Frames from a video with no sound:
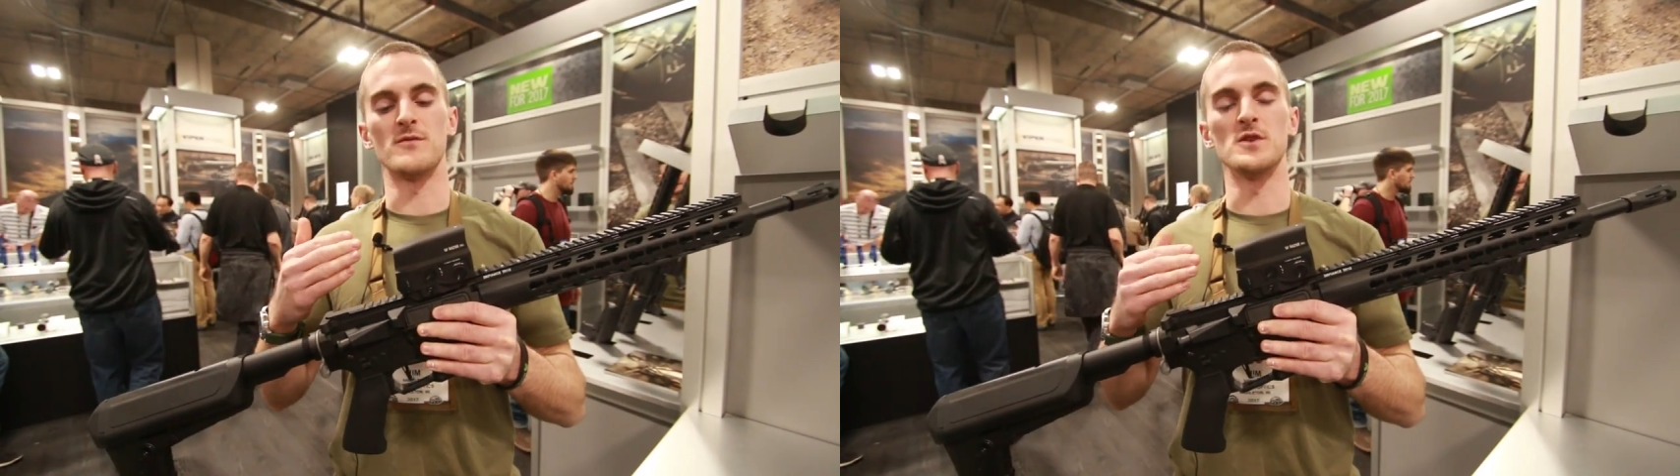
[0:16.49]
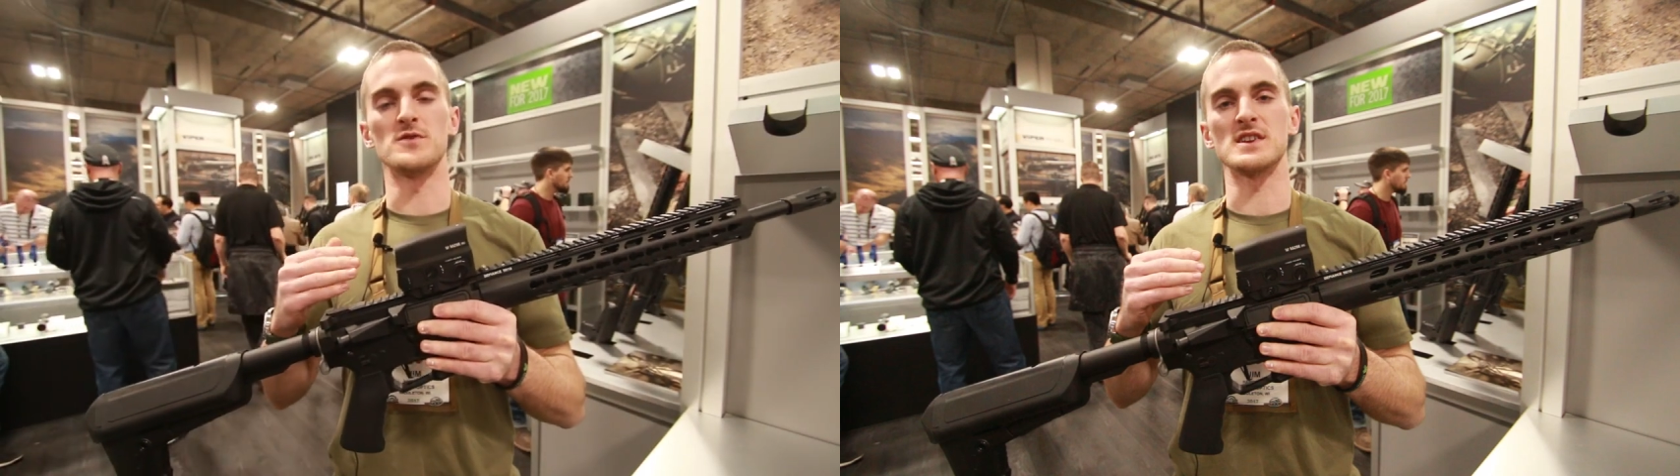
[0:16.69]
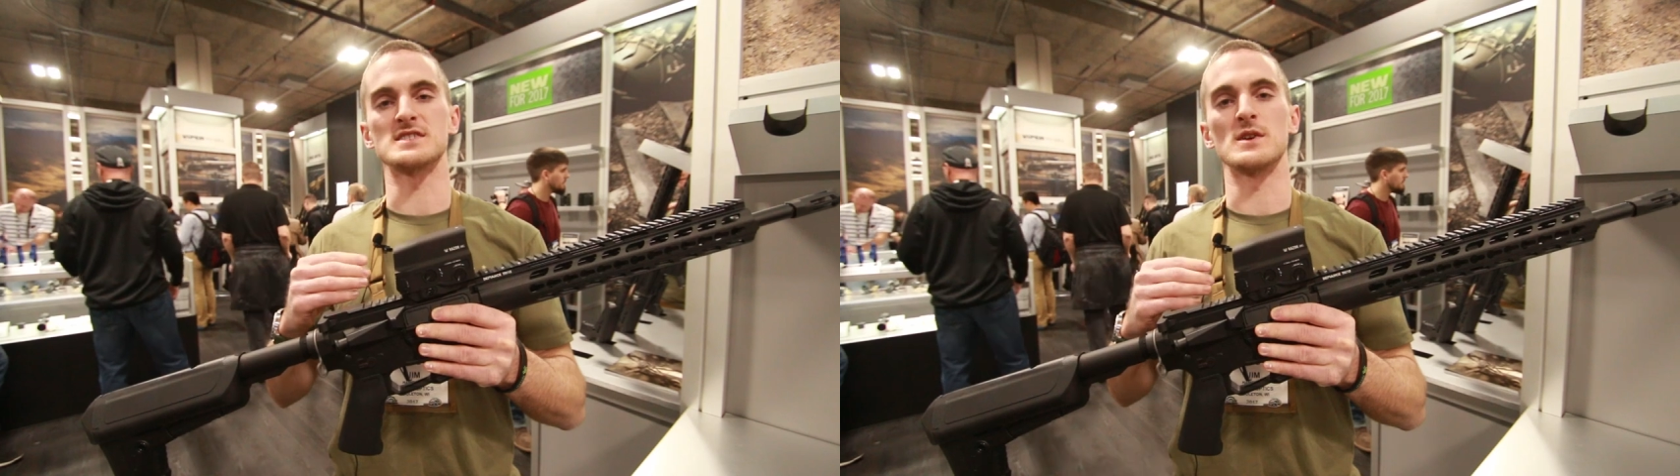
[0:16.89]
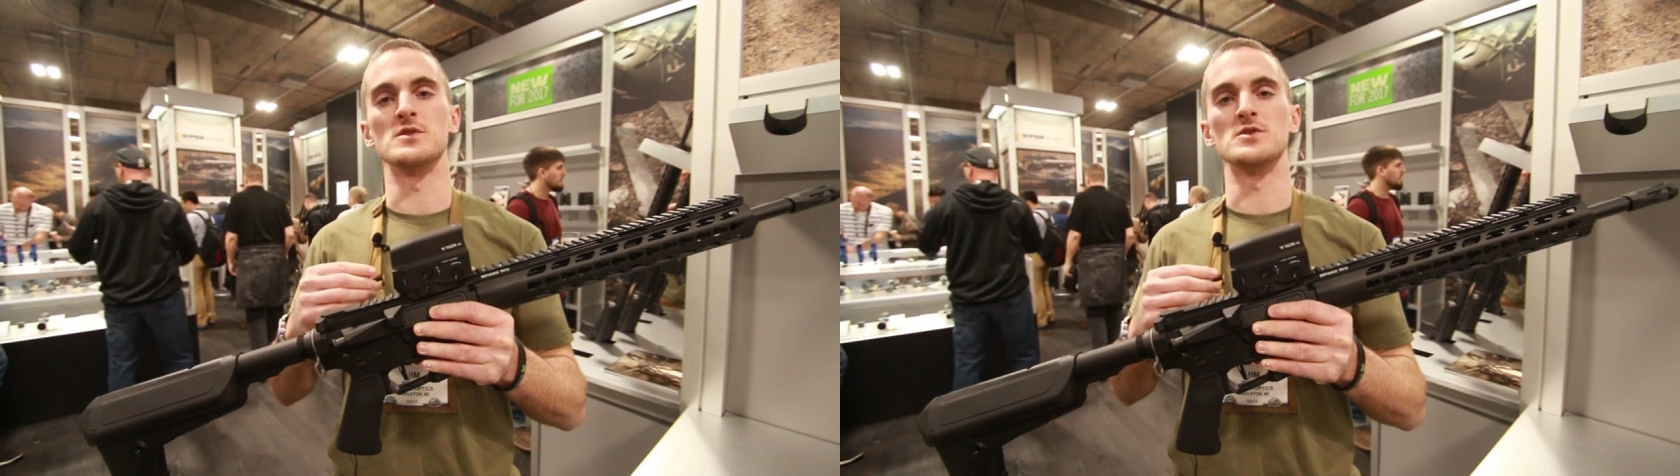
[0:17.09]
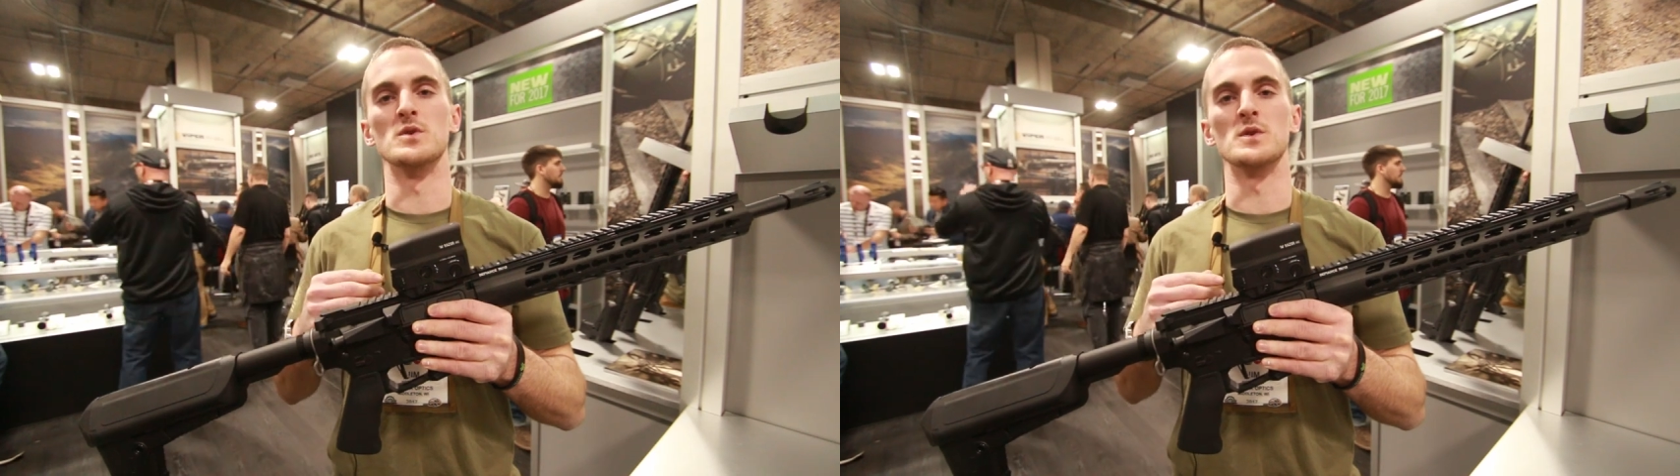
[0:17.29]
few things that
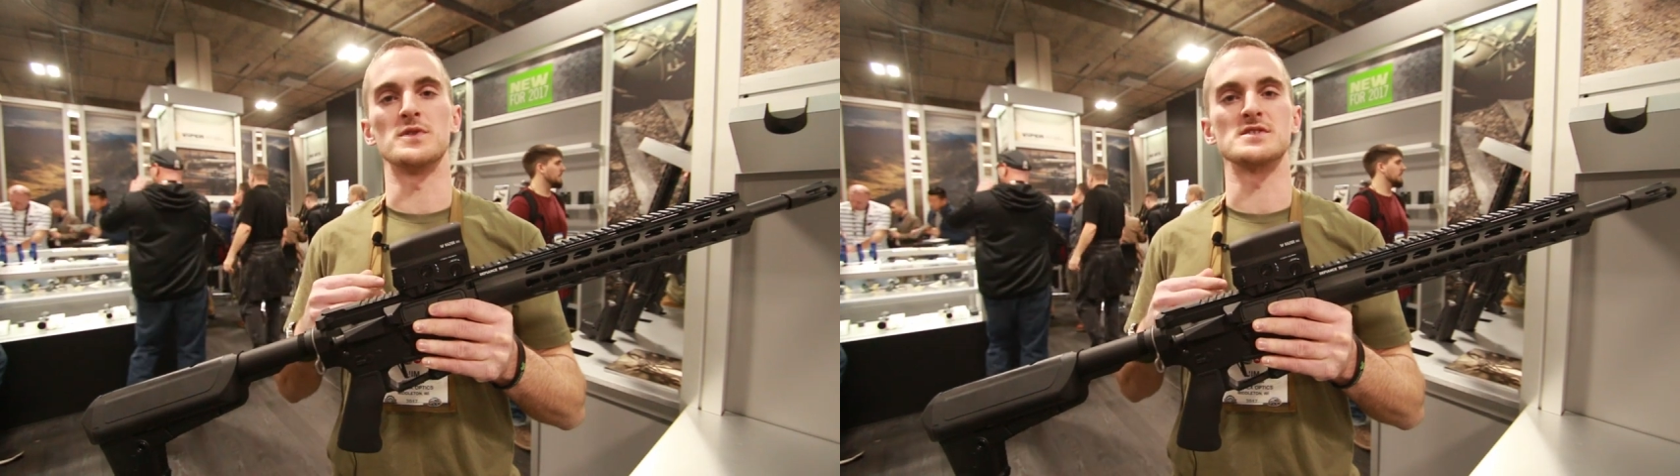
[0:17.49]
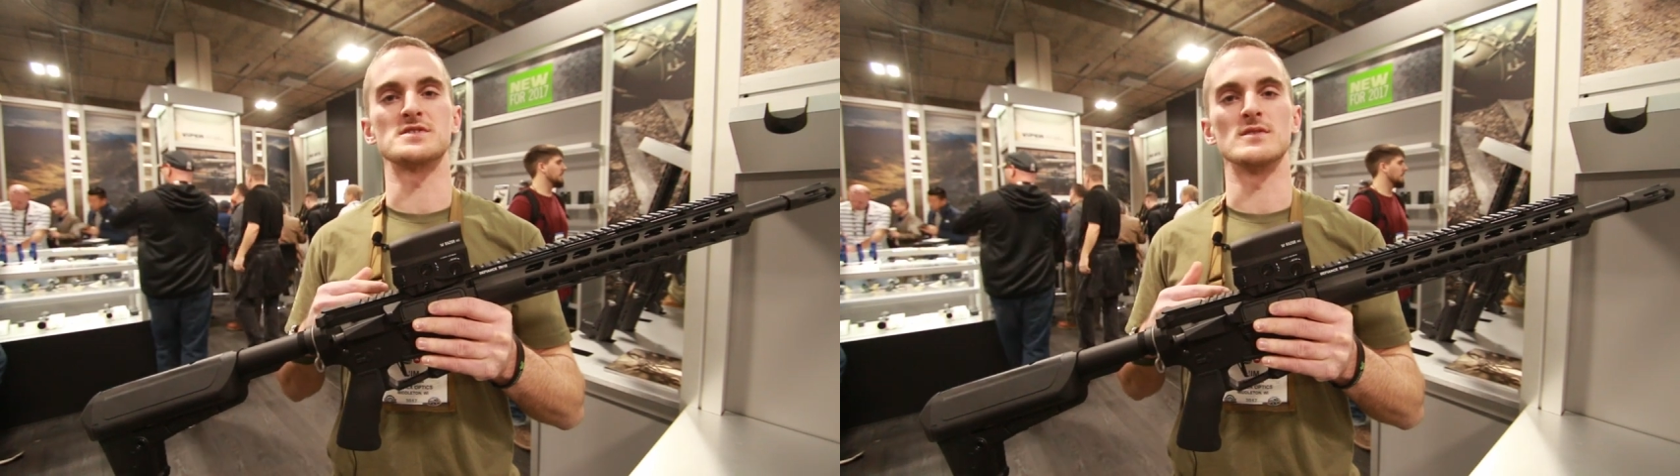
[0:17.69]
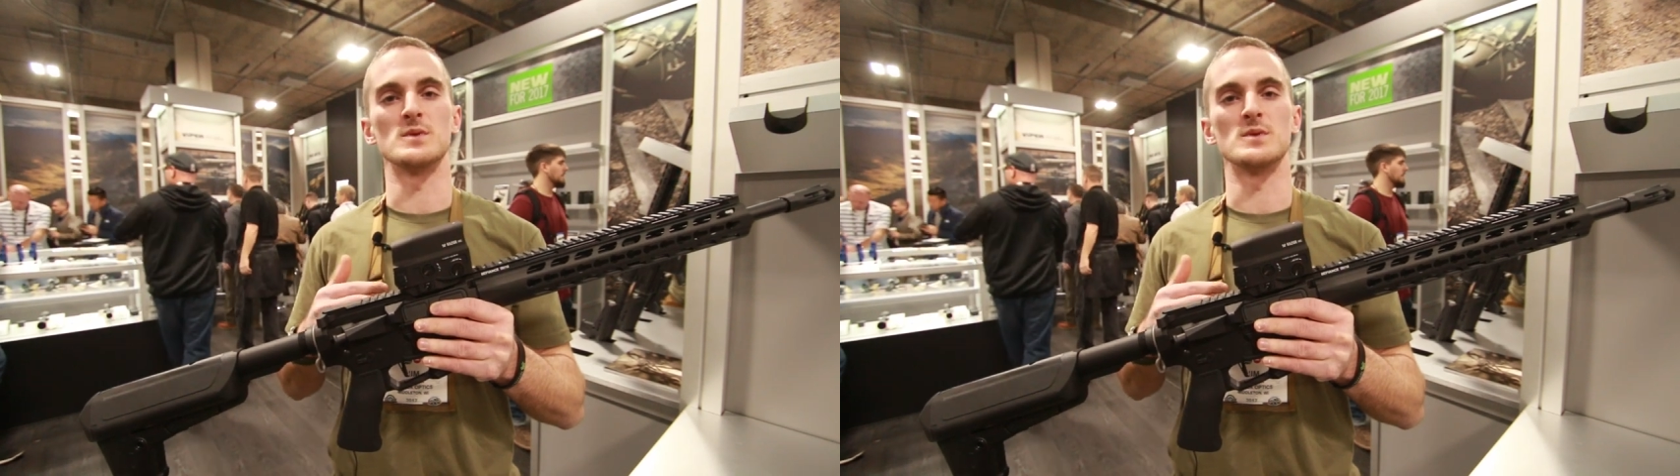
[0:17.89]
we're doing with this